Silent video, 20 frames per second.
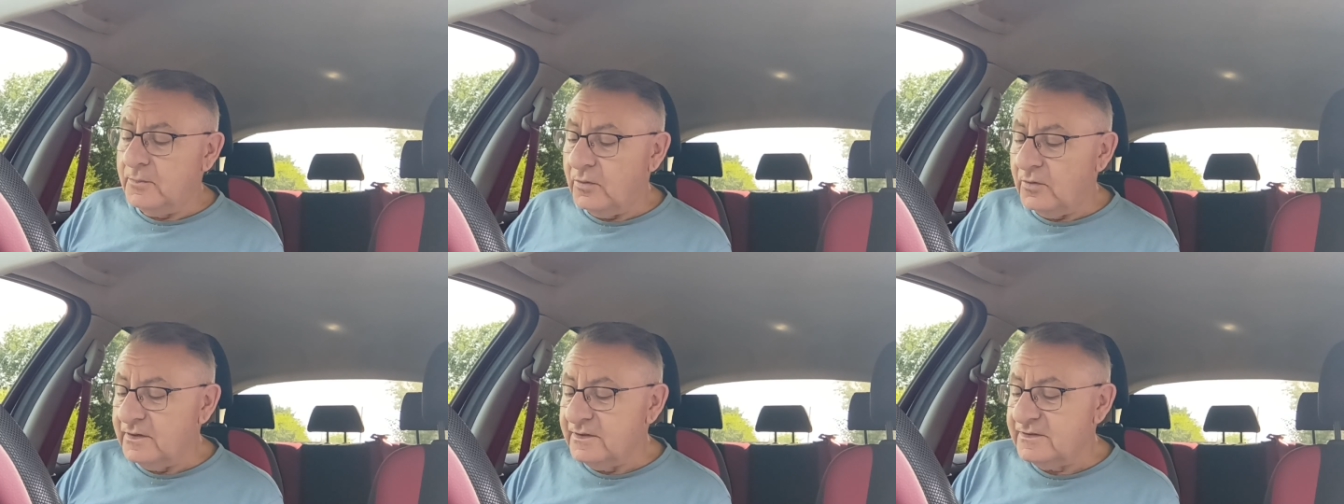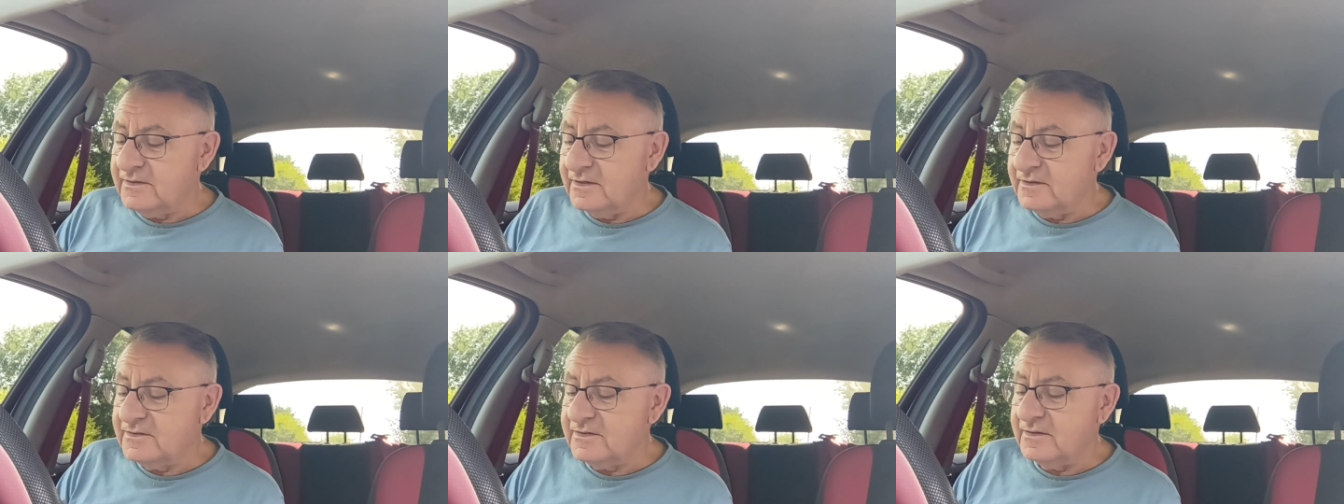
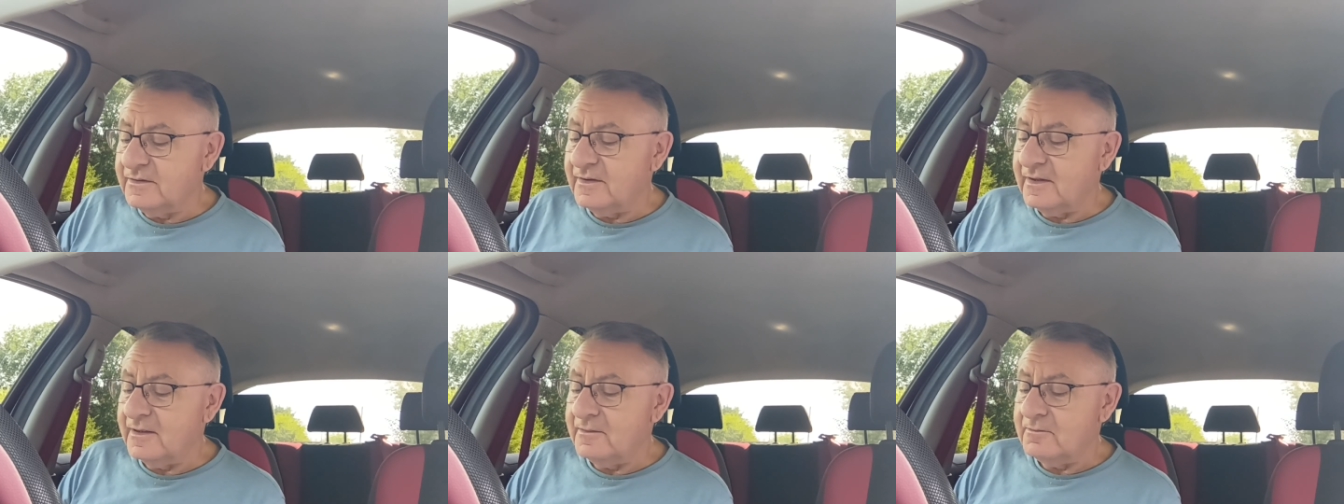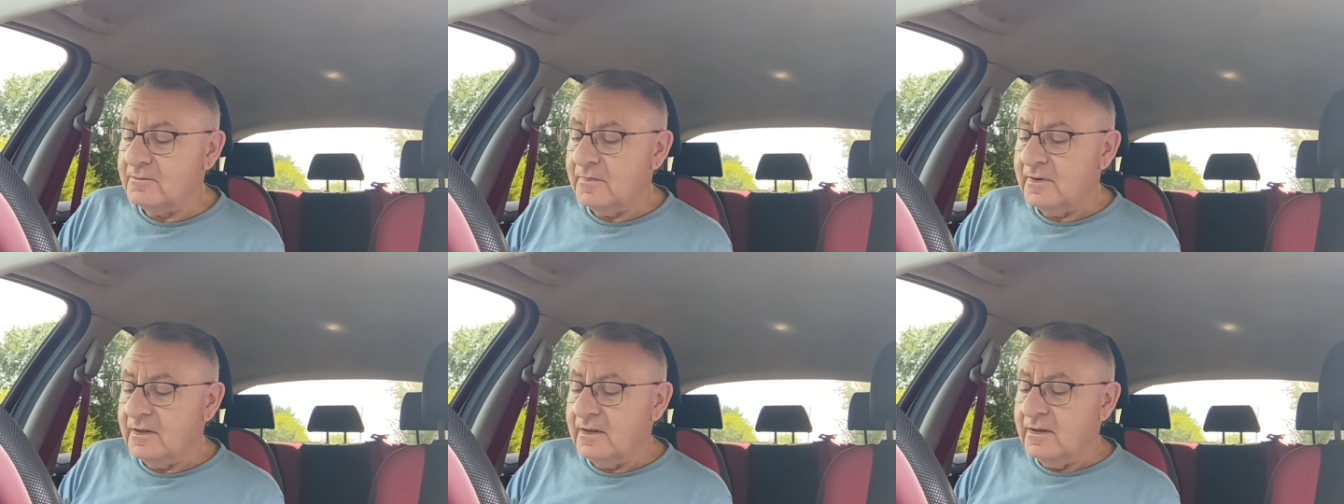appoint unto
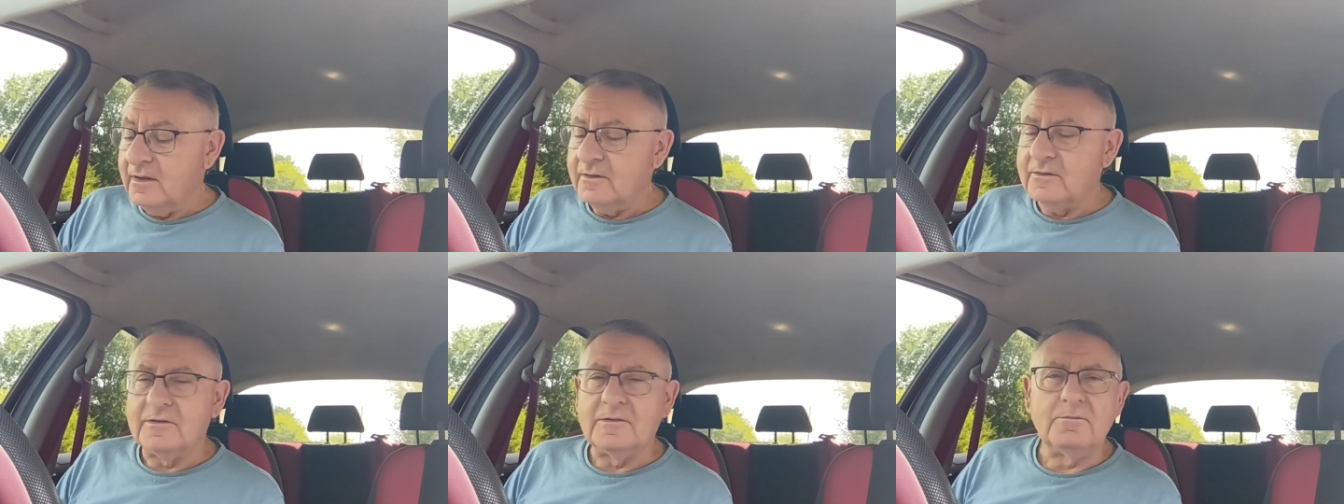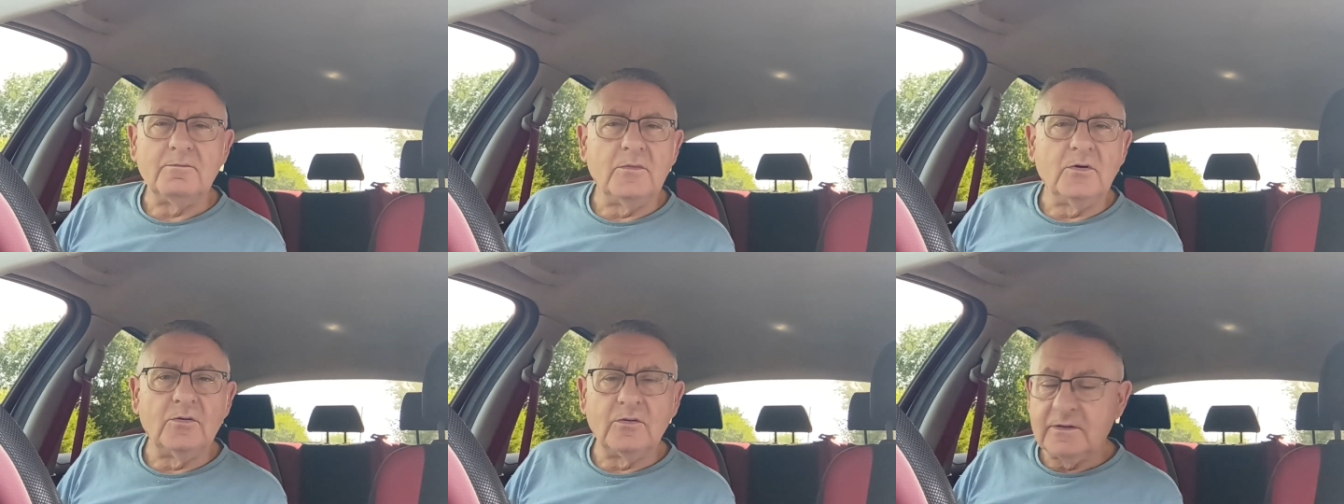them
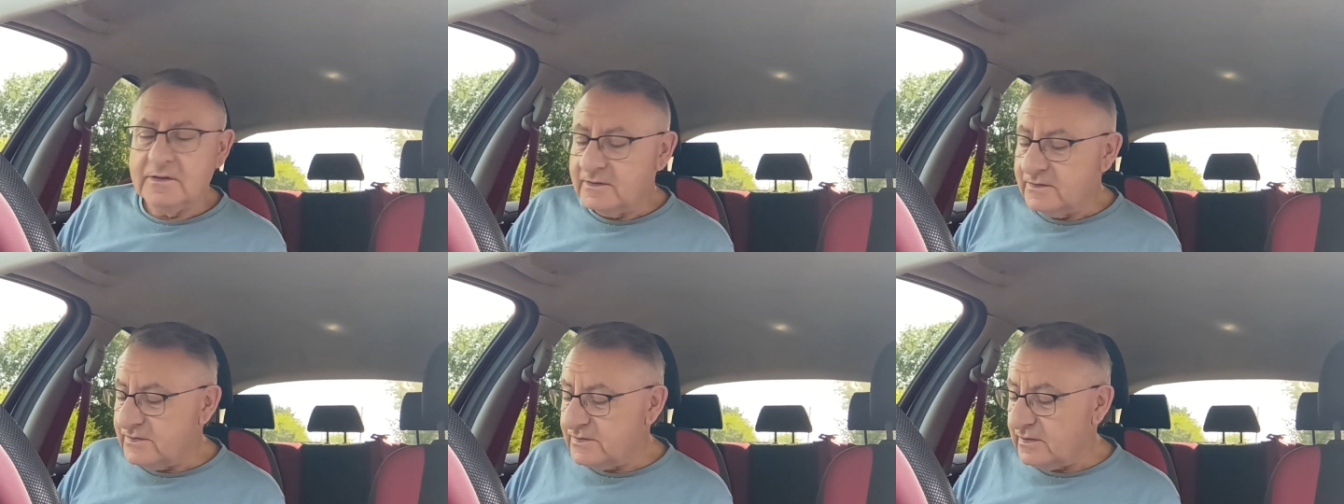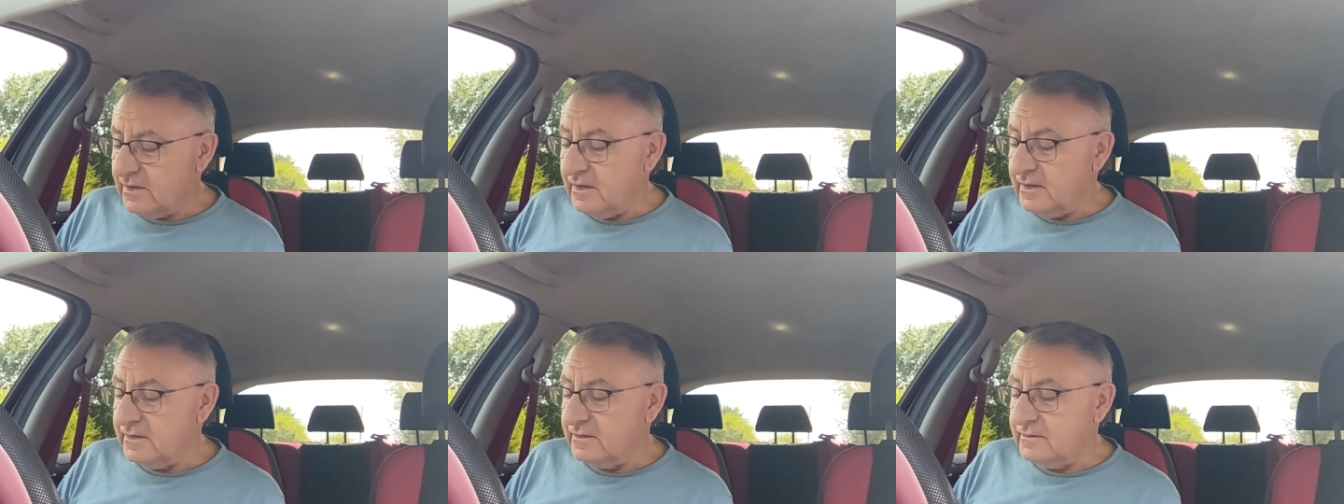that mourn in
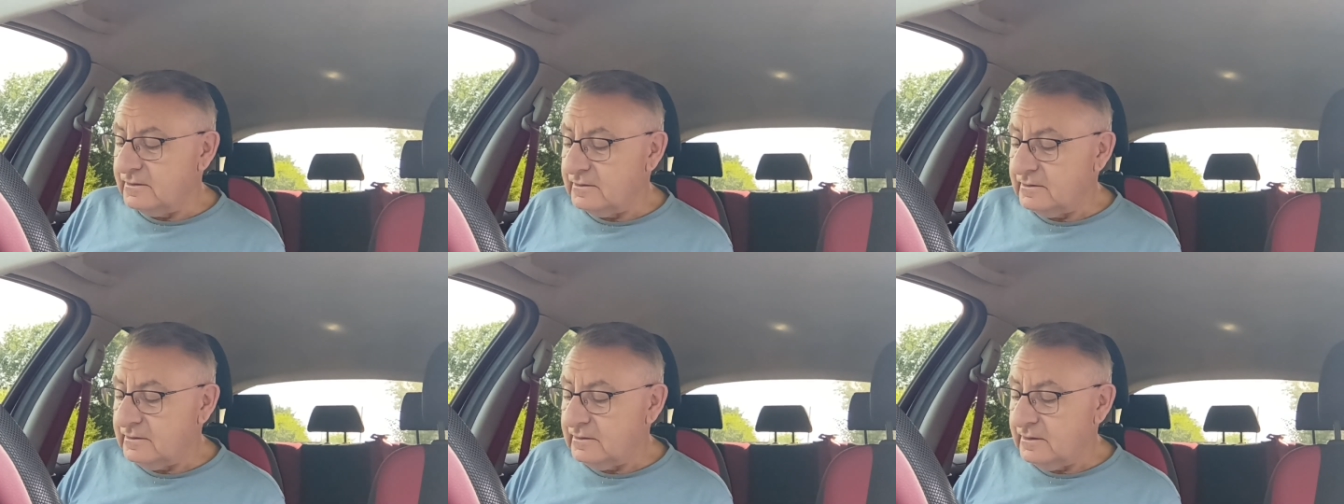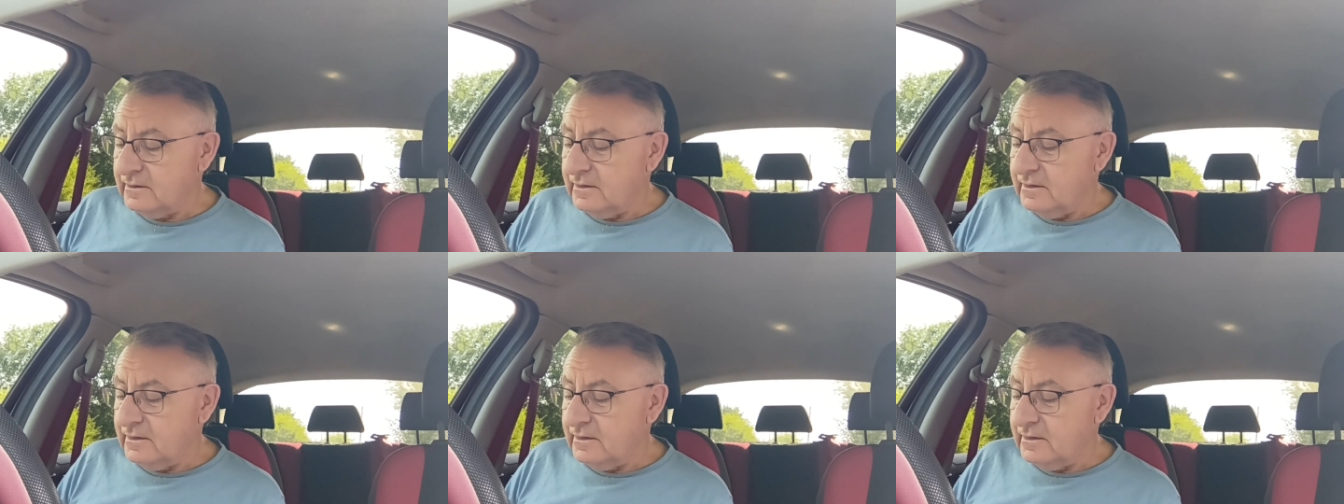Zion,